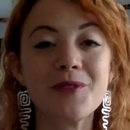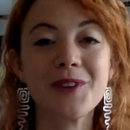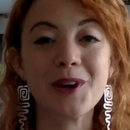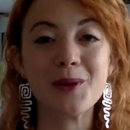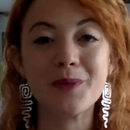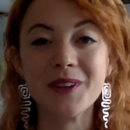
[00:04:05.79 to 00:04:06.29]

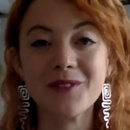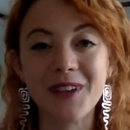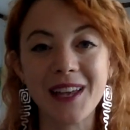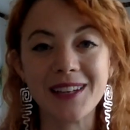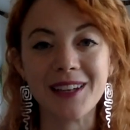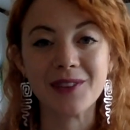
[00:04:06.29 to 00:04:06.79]
very big
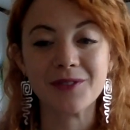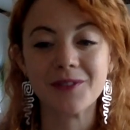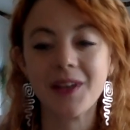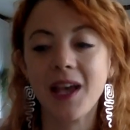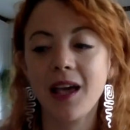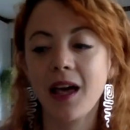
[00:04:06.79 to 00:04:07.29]
fan
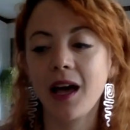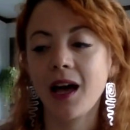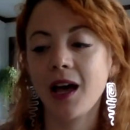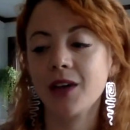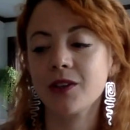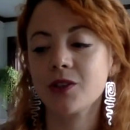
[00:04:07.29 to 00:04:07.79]
of.